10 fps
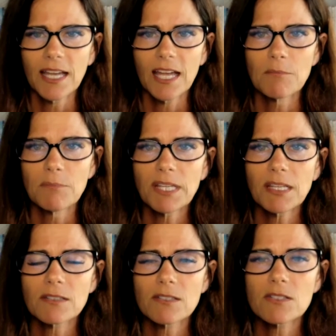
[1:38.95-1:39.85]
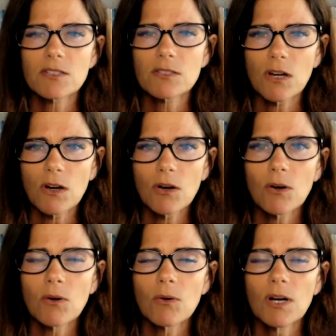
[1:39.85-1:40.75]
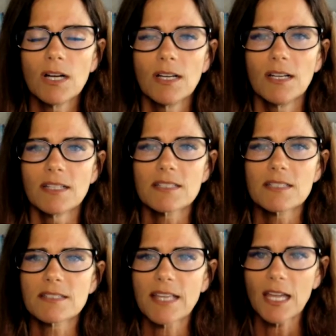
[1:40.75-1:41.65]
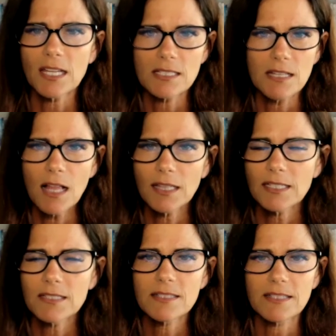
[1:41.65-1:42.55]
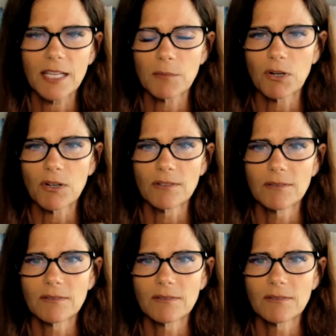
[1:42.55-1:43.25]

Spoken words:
and being so solid and stable.